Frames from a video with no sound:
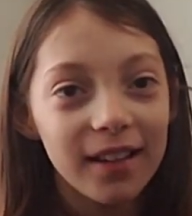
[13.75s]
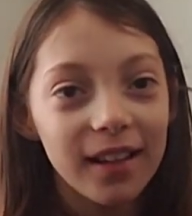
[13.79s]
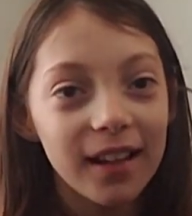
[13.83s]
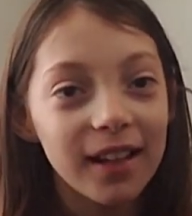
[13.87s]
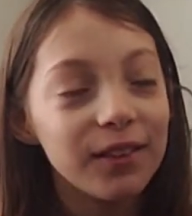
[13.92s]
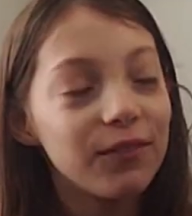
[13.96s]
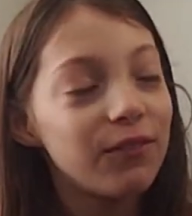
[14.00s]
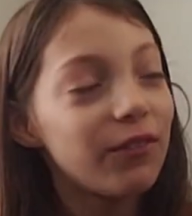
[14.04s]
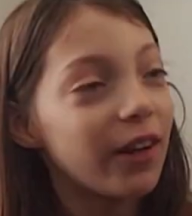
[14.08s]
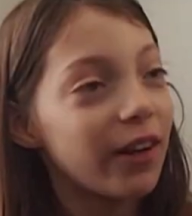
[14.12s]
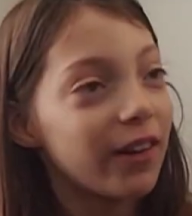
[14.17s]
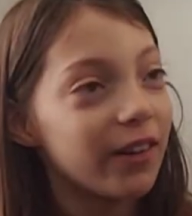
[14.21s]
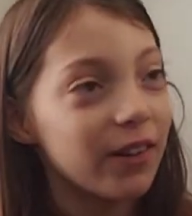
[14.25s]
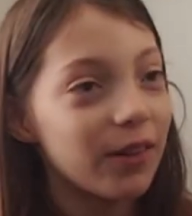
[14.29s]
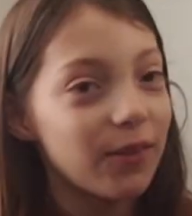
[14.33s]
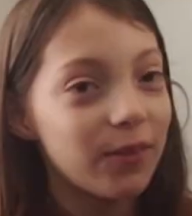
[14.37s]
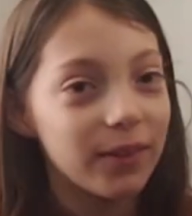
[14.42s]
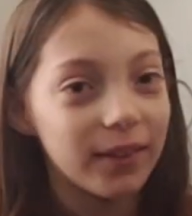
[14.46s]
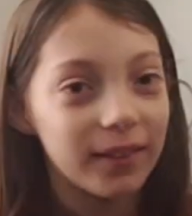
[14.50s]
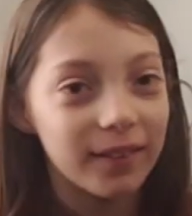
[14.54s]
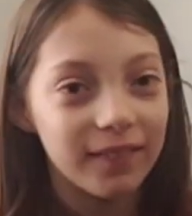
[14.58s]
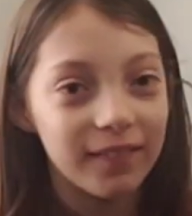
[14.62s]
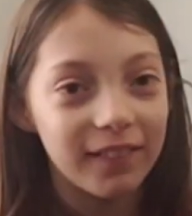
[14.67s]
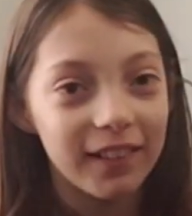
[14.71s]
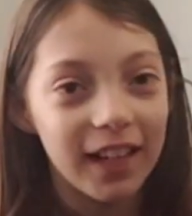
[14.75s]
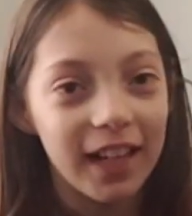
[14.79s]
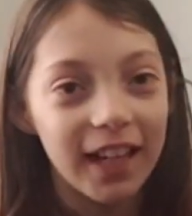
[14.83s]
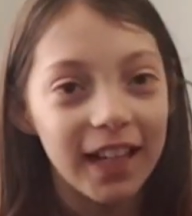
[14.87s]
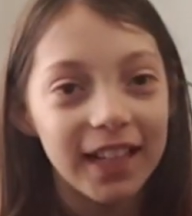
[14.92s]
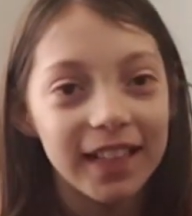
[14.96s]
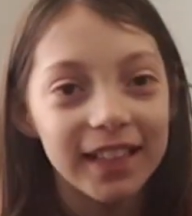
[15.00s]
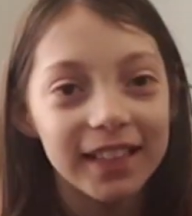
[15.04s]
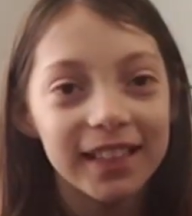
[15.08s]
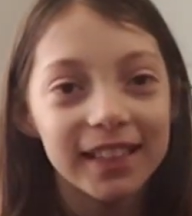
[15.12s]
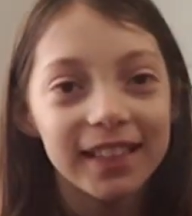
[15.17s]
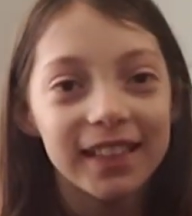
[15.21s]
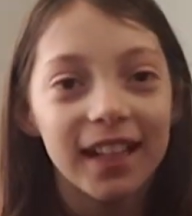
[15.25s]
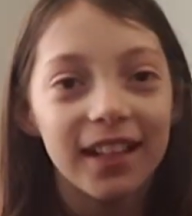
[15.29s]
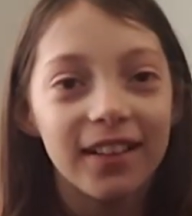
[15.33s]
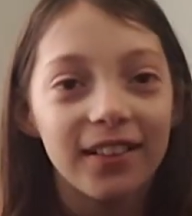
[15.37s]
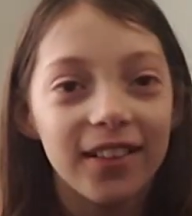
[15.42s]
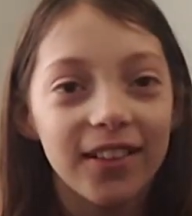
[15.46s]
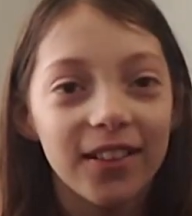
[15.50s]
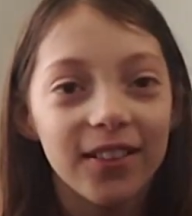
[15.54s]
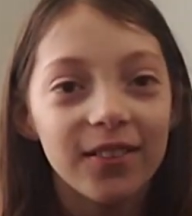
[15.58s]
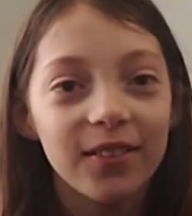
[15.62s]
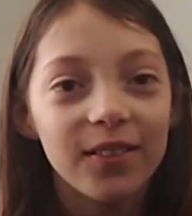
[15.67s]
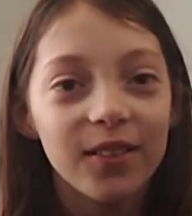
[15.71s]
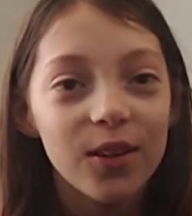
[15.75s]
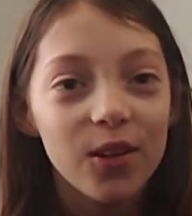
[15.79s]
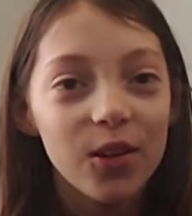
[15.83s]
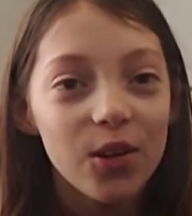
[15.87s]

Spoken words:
a very quick one I need to tell you.